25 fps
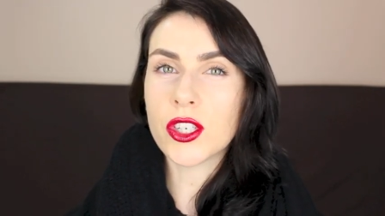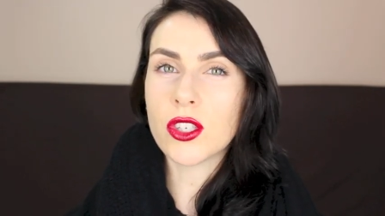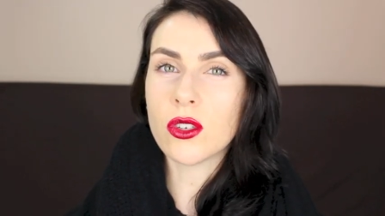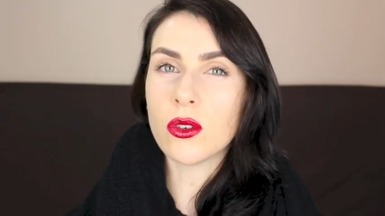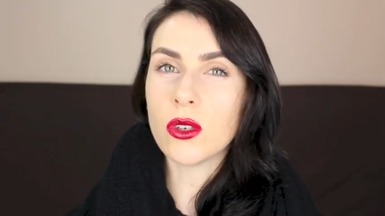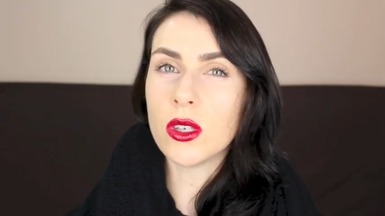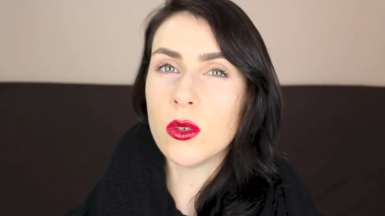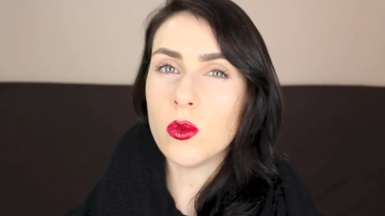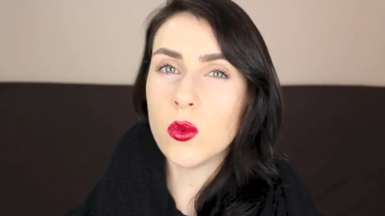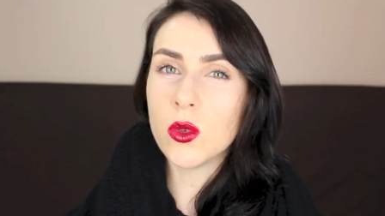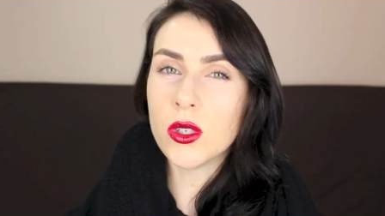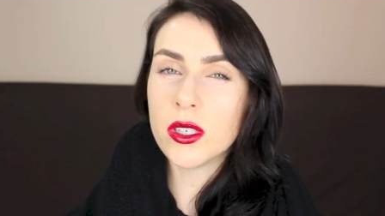so
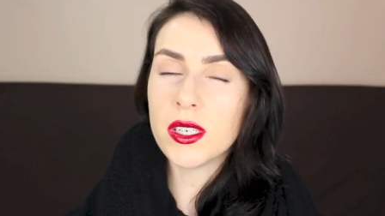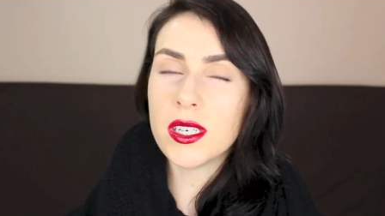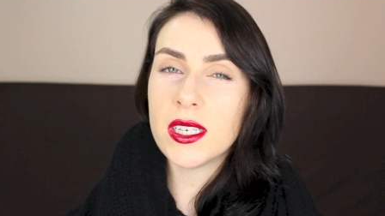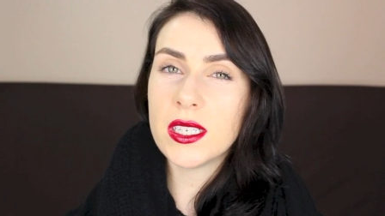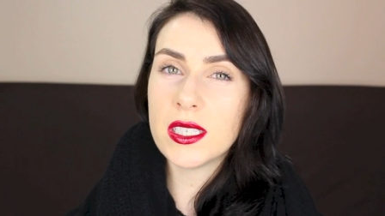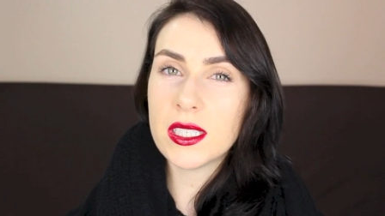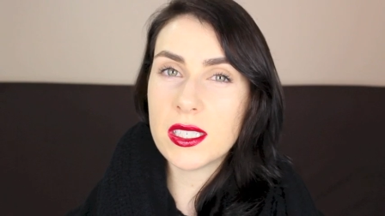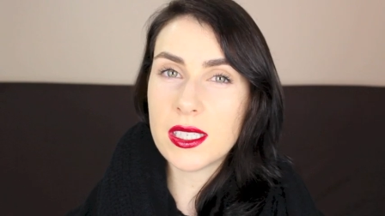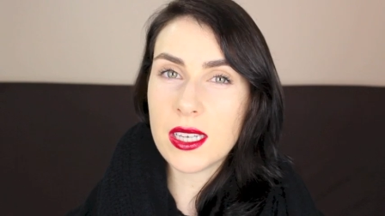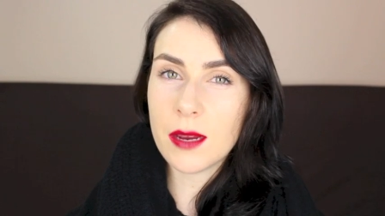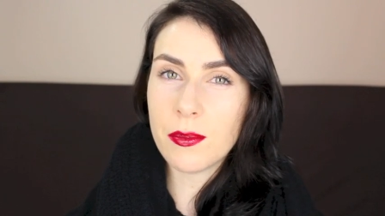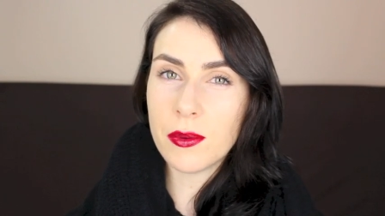you would
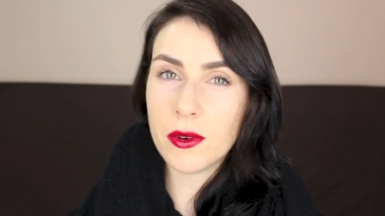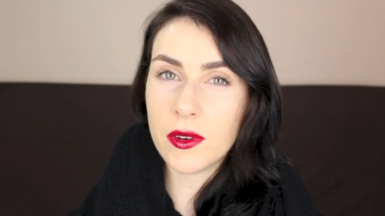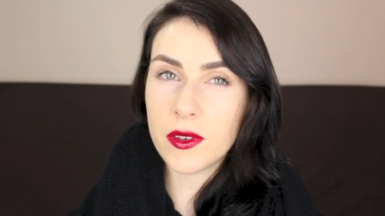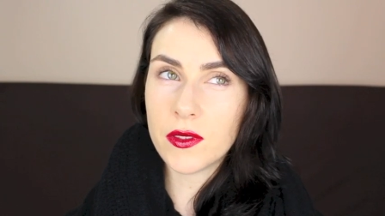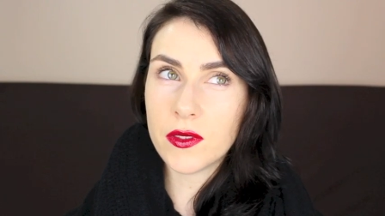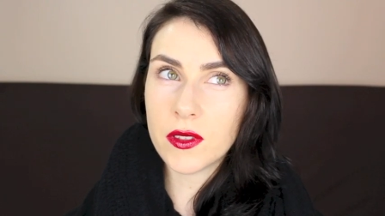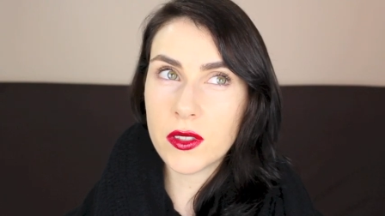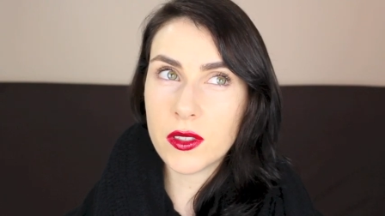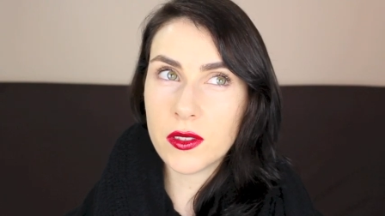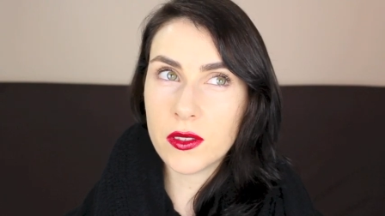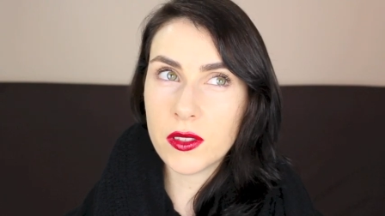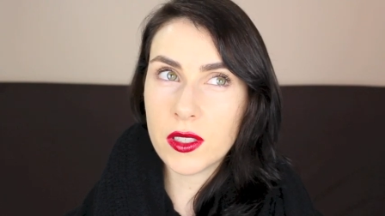need a
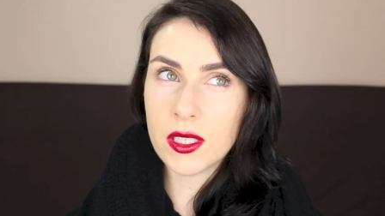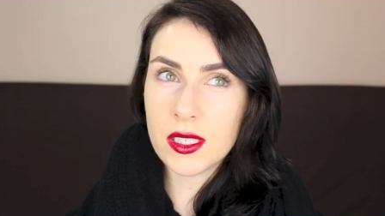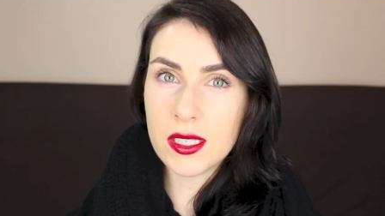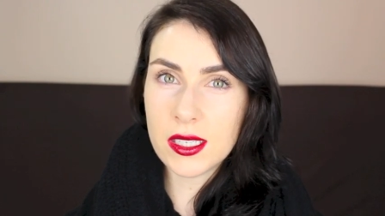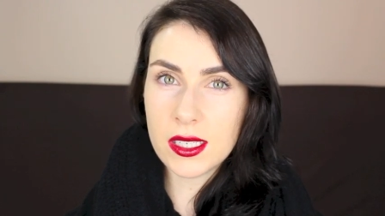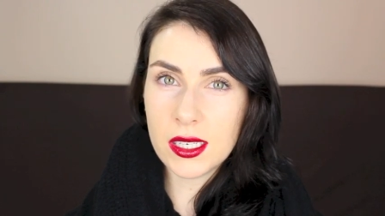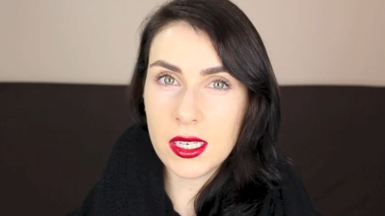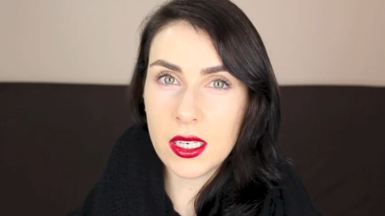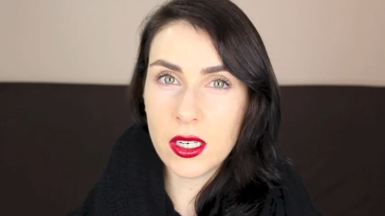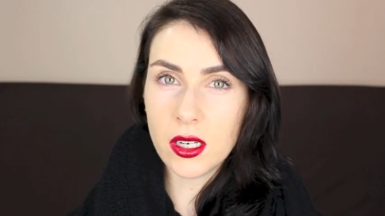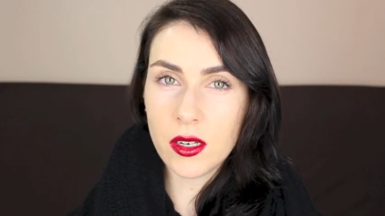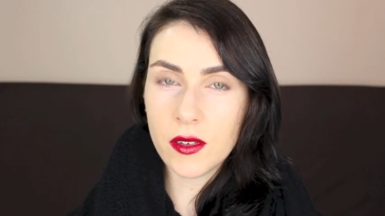separate
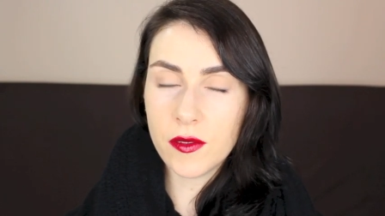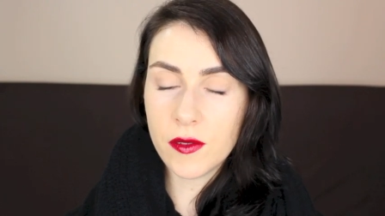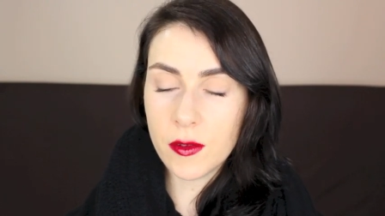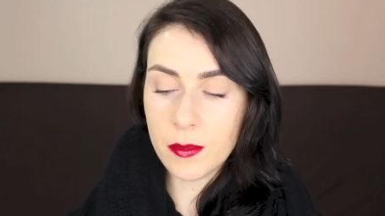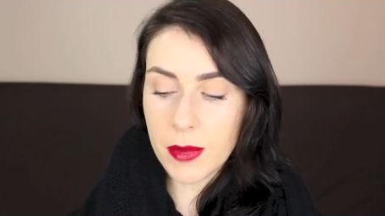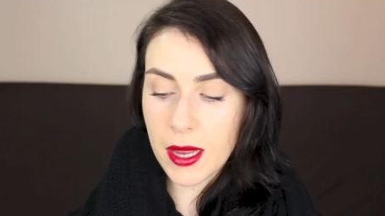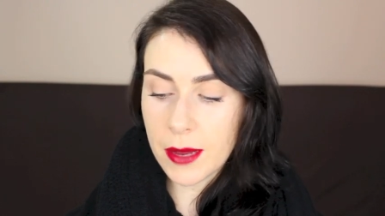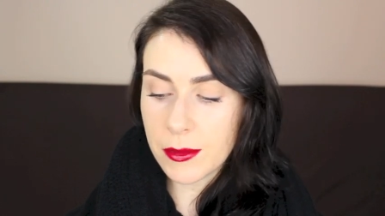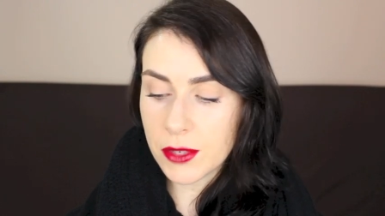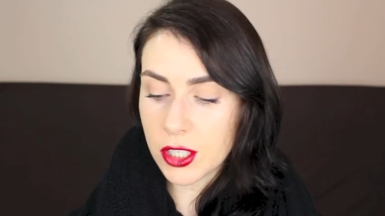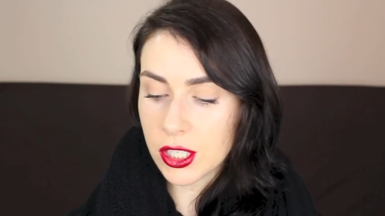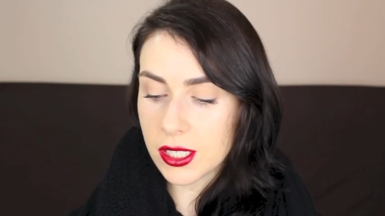concealer for
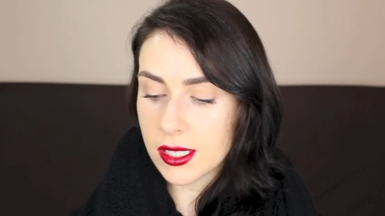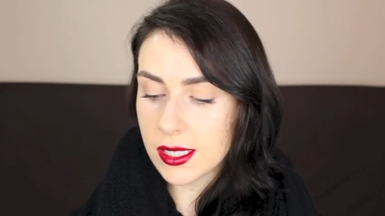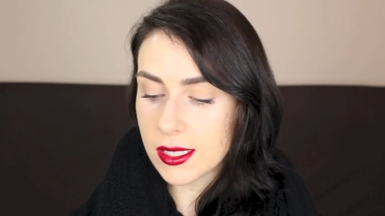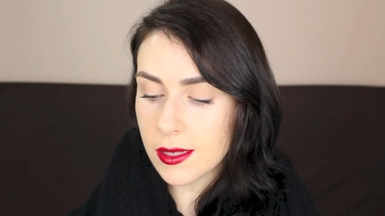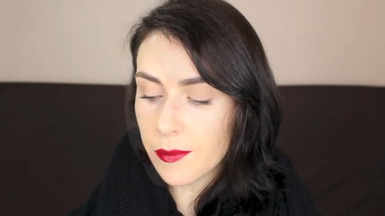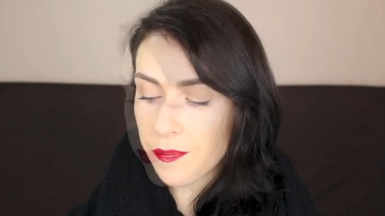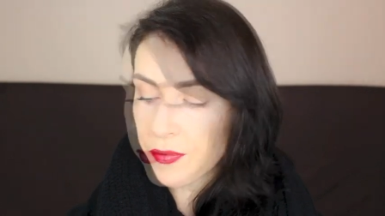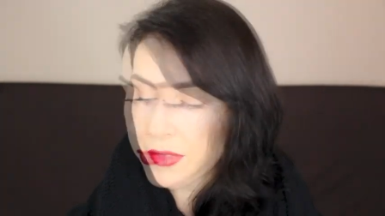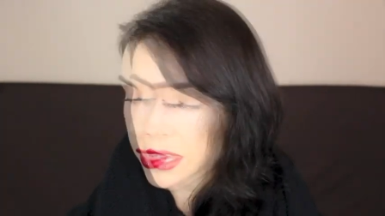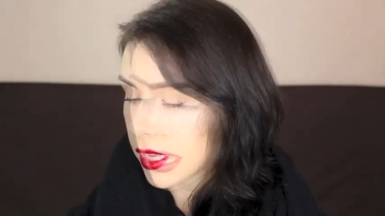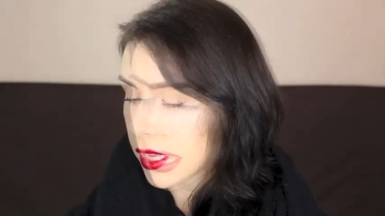blemishes.